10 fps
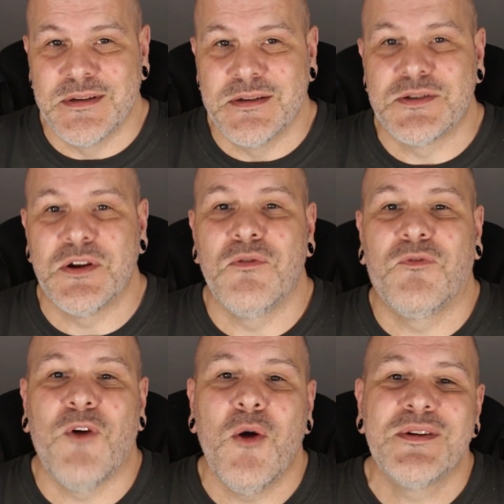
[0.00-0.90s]
So
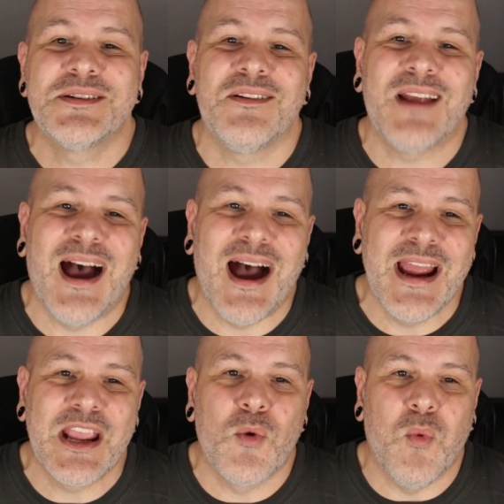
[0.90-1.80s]
focus on
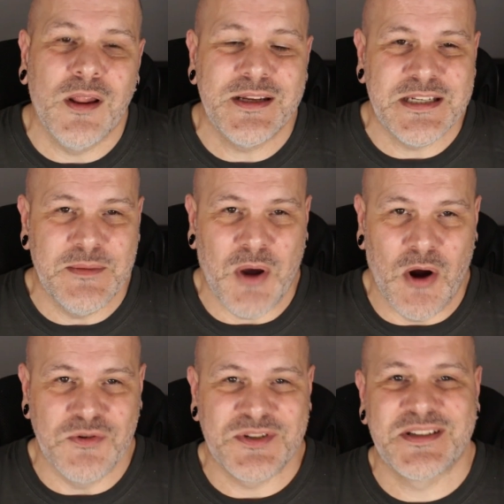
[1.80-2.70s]
high quality
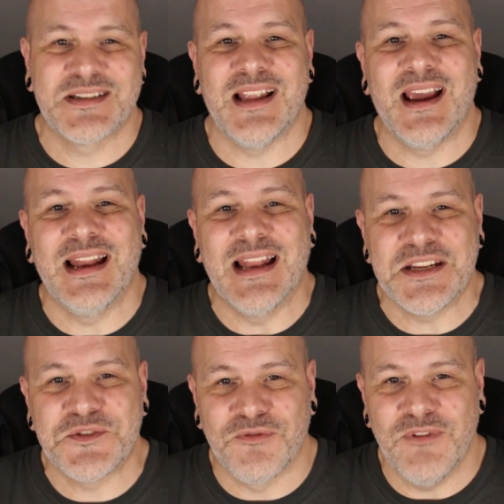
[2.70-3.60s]
posts, slightly
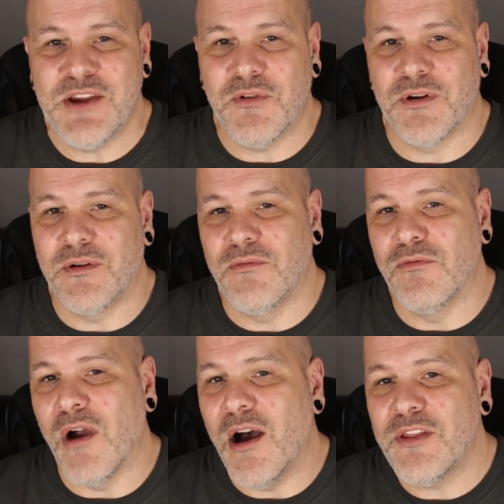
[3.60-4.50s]
less frequent,
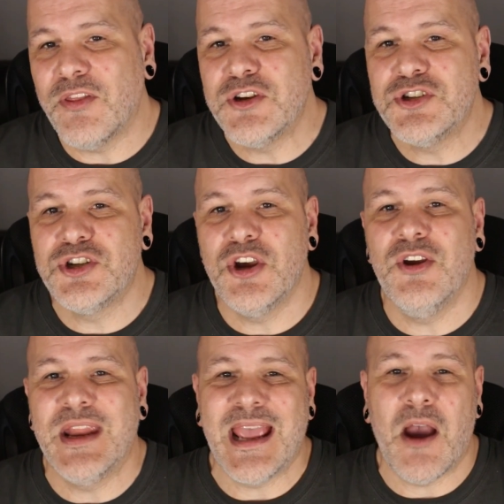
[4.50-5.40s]
rather than
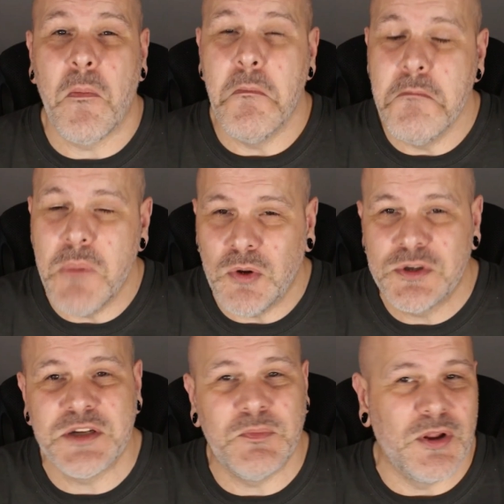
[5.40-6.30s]
churning out
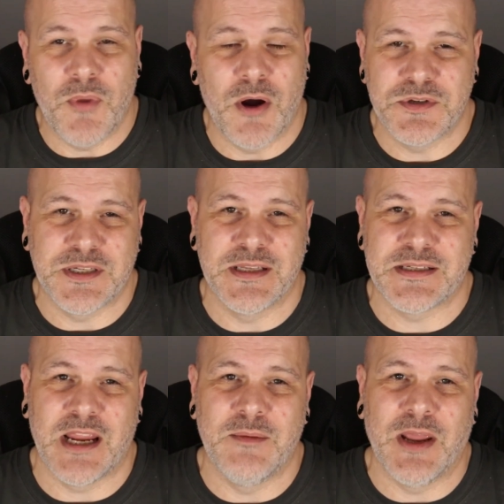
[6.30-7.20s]
multiple posts in the
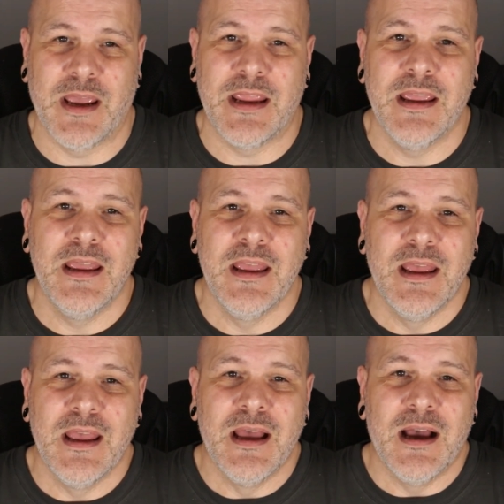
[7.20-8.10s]
same day.
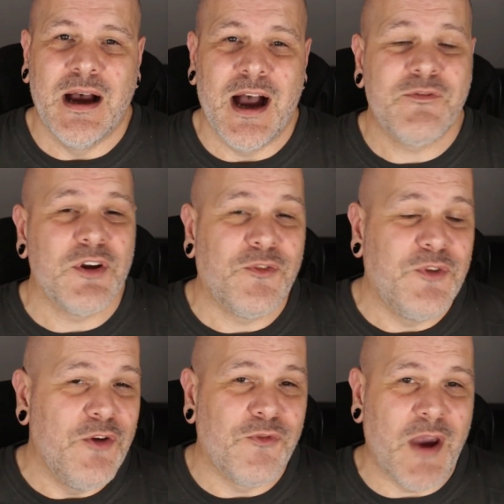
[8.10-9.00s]
I've got a
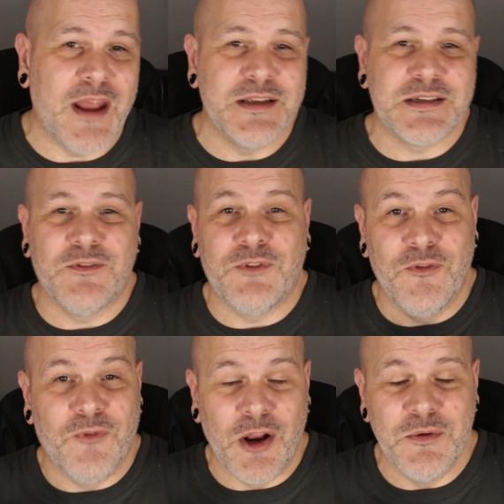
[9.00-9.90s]
few friends and a few
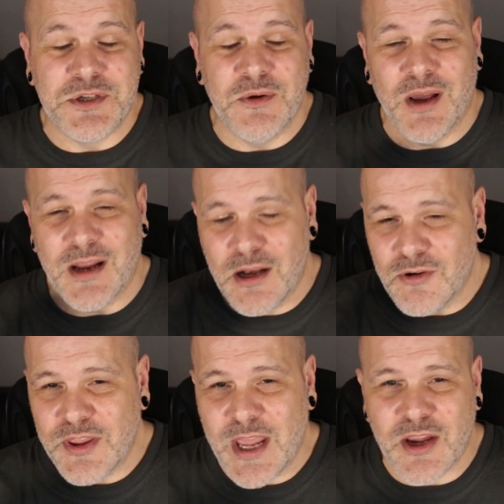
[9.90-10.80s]
followers who I
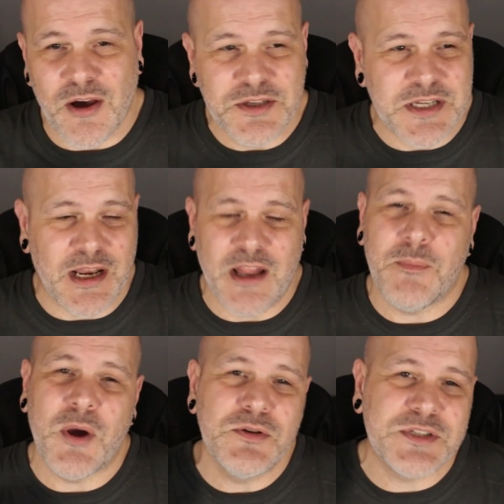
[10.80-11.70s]
look at their content and they're
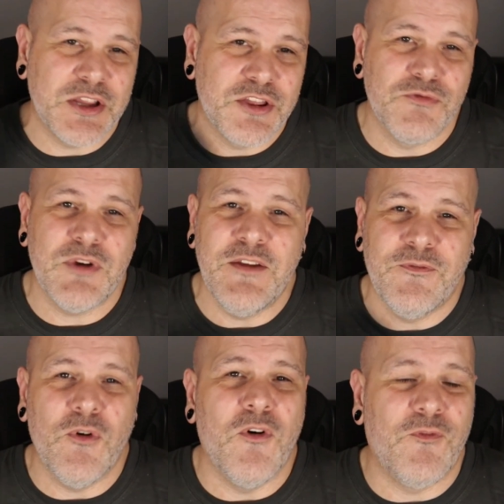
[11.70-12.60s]
posting 3,
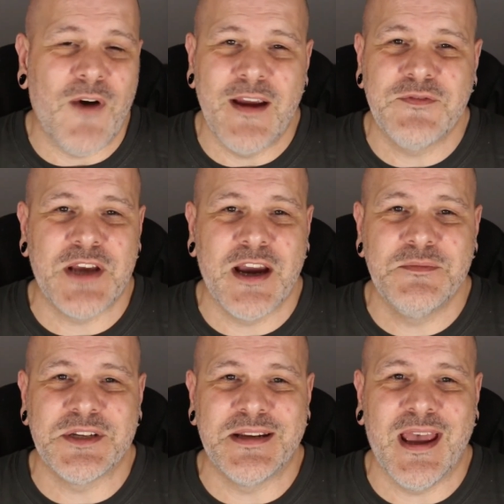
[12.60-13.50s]
4, 5
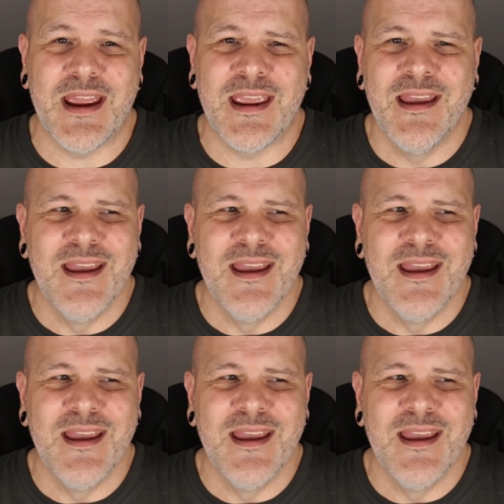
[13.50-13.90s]
times a day.